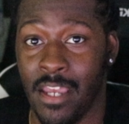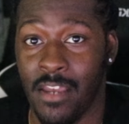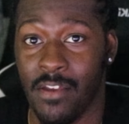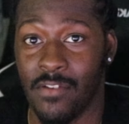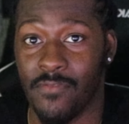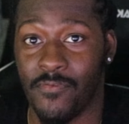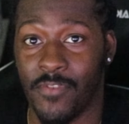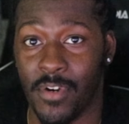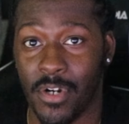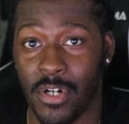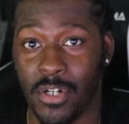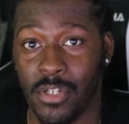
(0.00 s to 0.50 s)

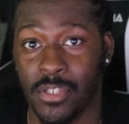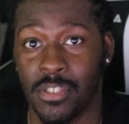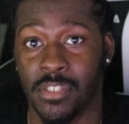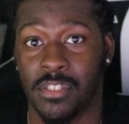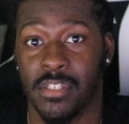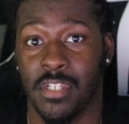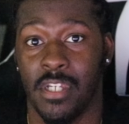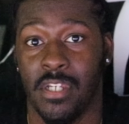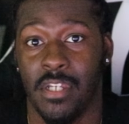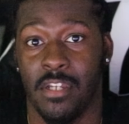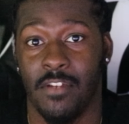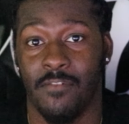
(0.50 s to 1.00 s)
first
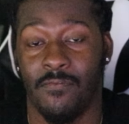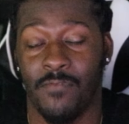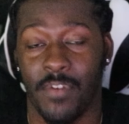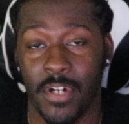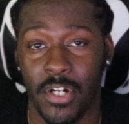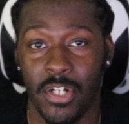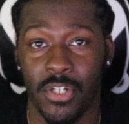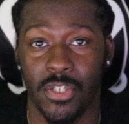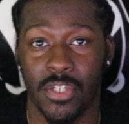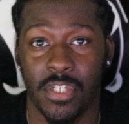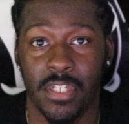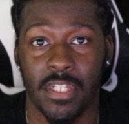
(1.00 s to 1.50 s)

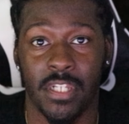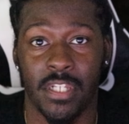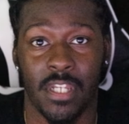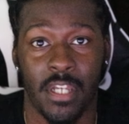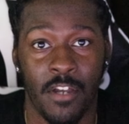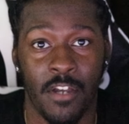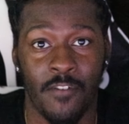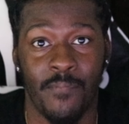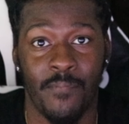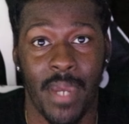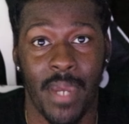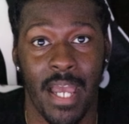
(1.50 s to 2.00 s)
version of
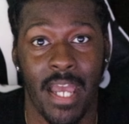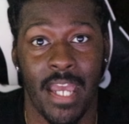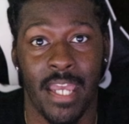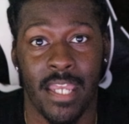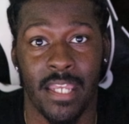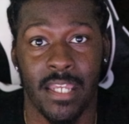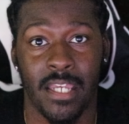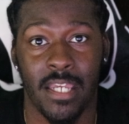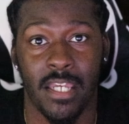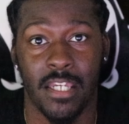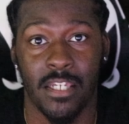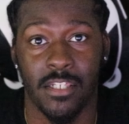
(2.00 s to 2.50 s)
my
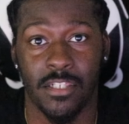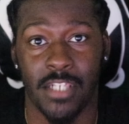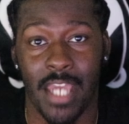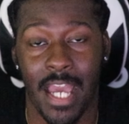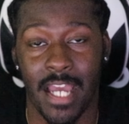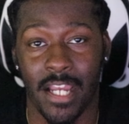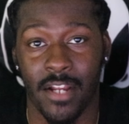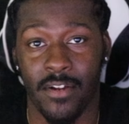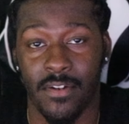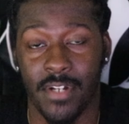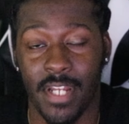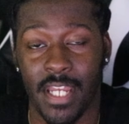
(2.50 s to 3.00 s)
shot
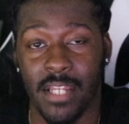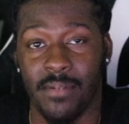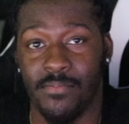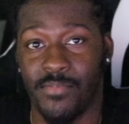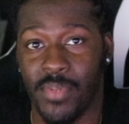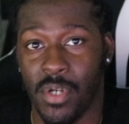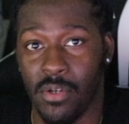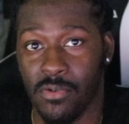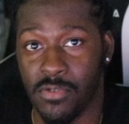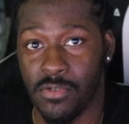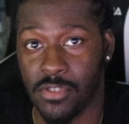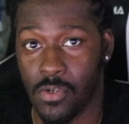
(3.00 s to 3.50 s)
creating
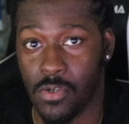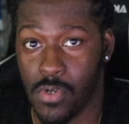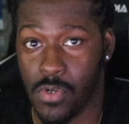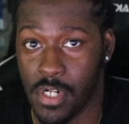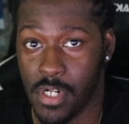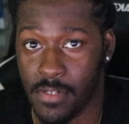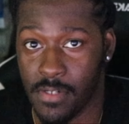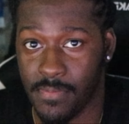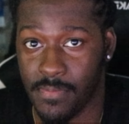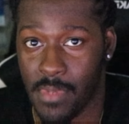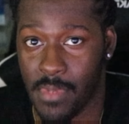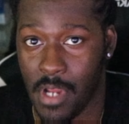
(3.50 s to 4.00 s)
post score.
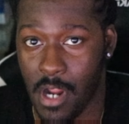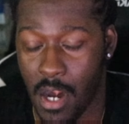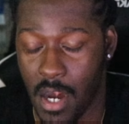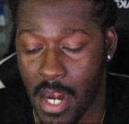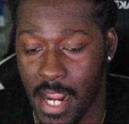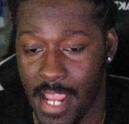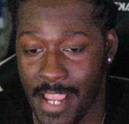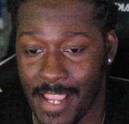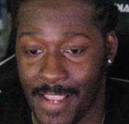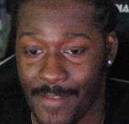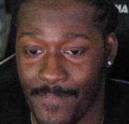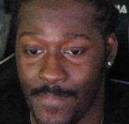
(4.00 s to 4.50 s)
All
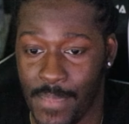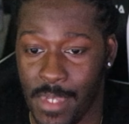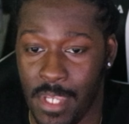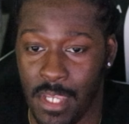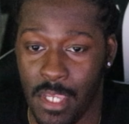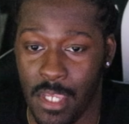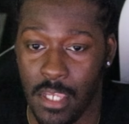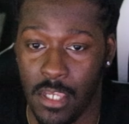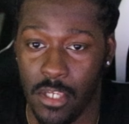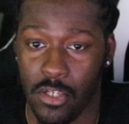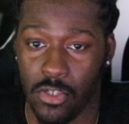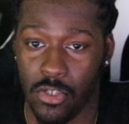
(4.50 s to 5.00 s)
right.
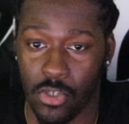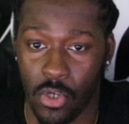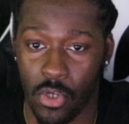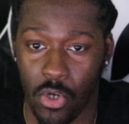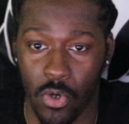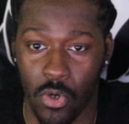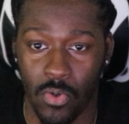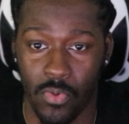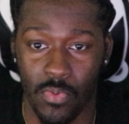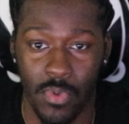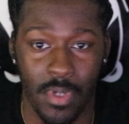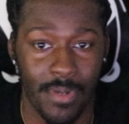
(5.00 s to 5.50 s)
So
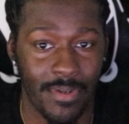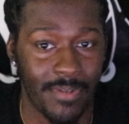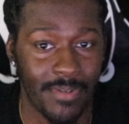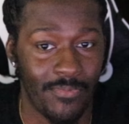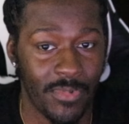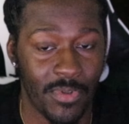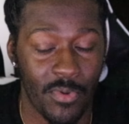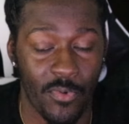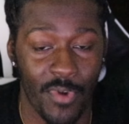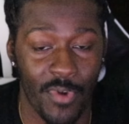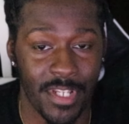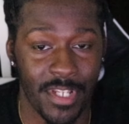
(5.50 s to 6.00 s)
you can
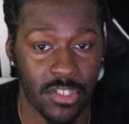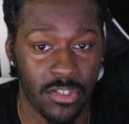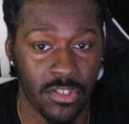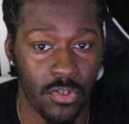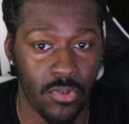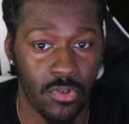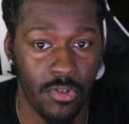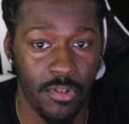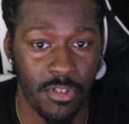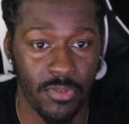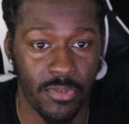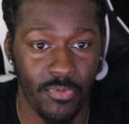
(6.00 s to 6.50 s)
run the
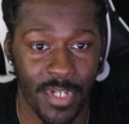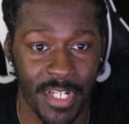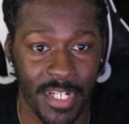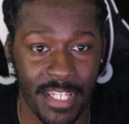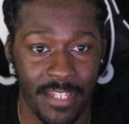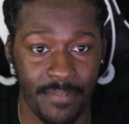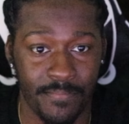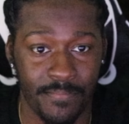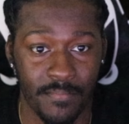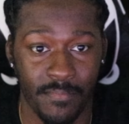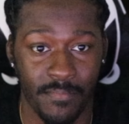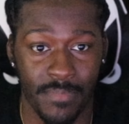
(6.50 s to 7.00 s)
2s with it.
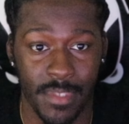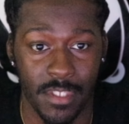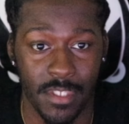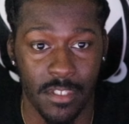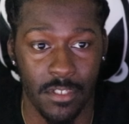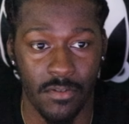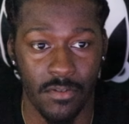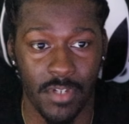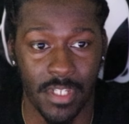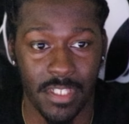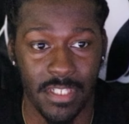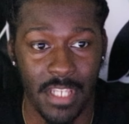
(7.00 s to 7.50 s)
You
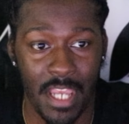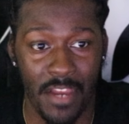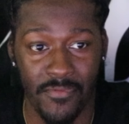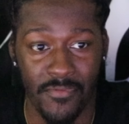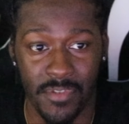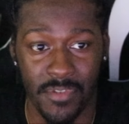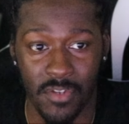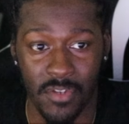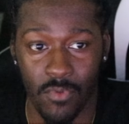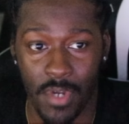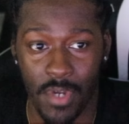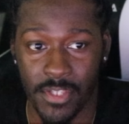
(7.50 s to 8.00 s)
can definitely
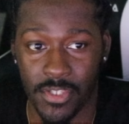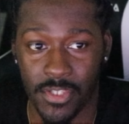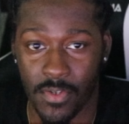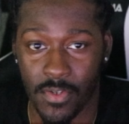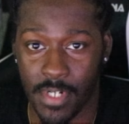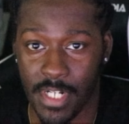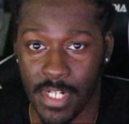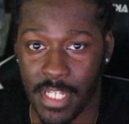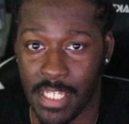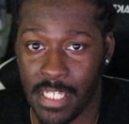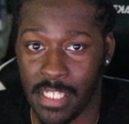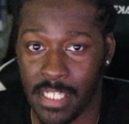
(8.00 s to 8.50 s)
run
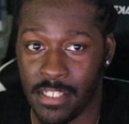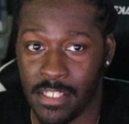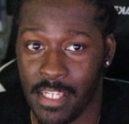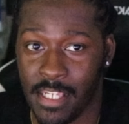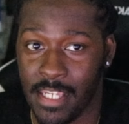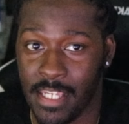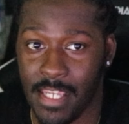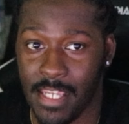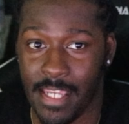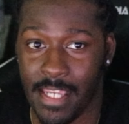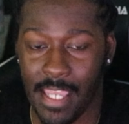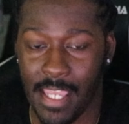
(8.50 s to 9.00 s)
3s,
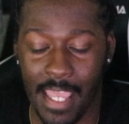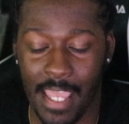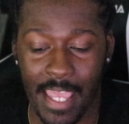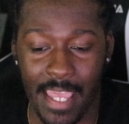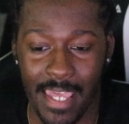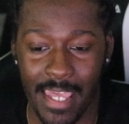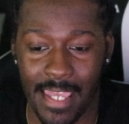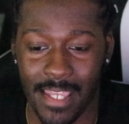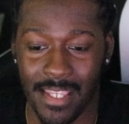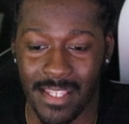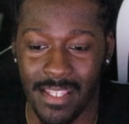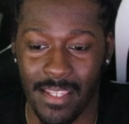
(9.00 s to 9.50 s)

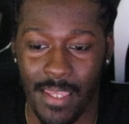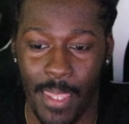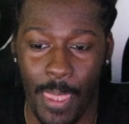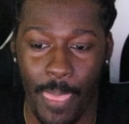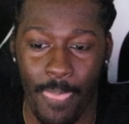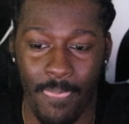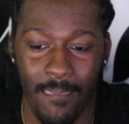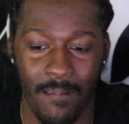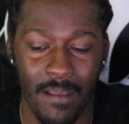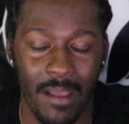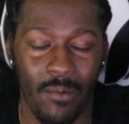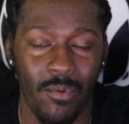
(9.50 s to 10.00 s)
and
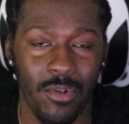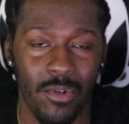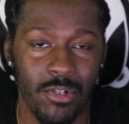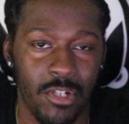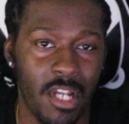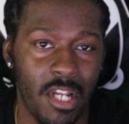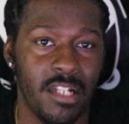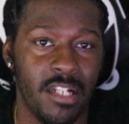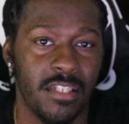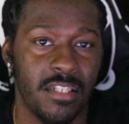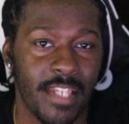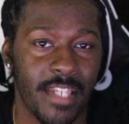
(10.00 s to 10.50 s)
I'm gonna try to
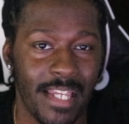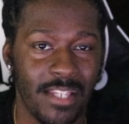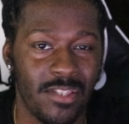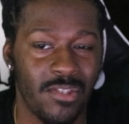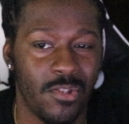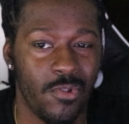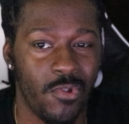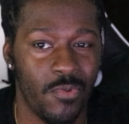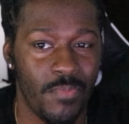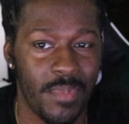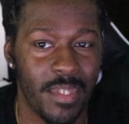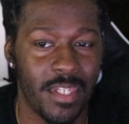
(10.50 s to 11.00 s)
stay
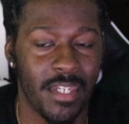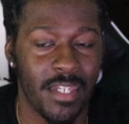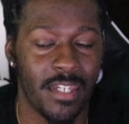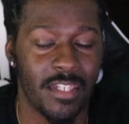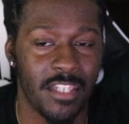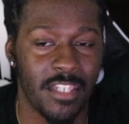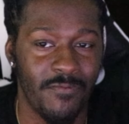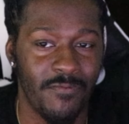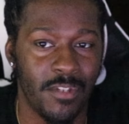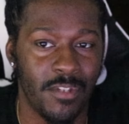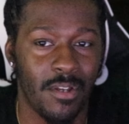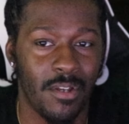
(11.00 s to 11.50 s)
tuned because
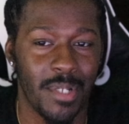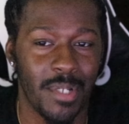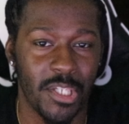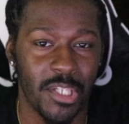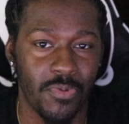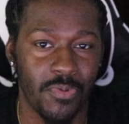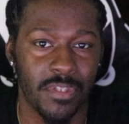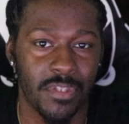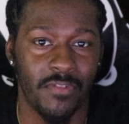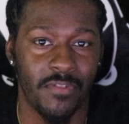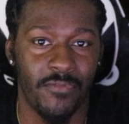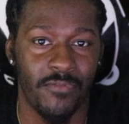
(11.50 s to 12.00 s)
even though this was
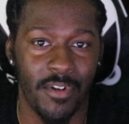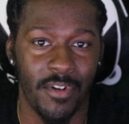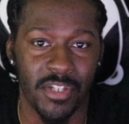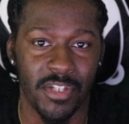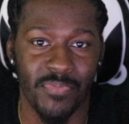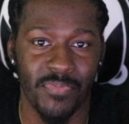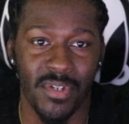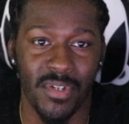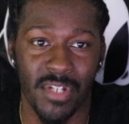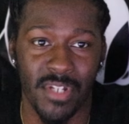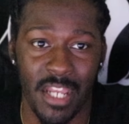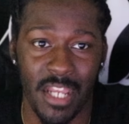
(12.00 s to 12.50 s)
the first
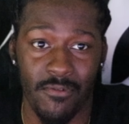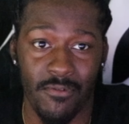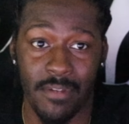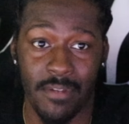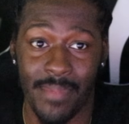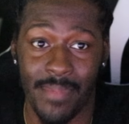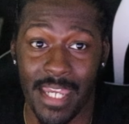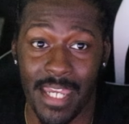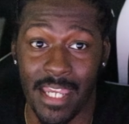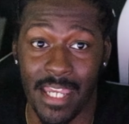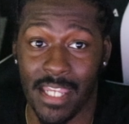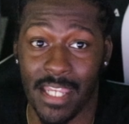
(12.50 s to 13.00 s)
build that we
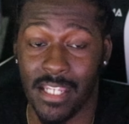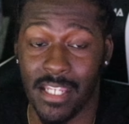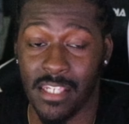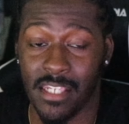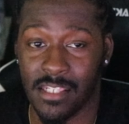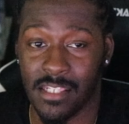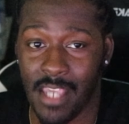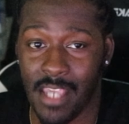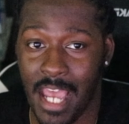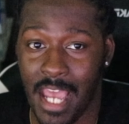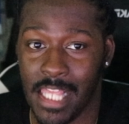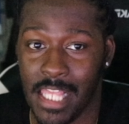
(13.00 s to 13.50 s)
made and it's
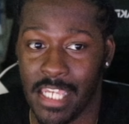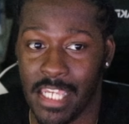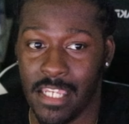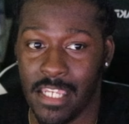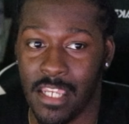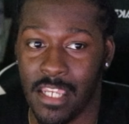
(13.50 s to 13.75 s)
solid,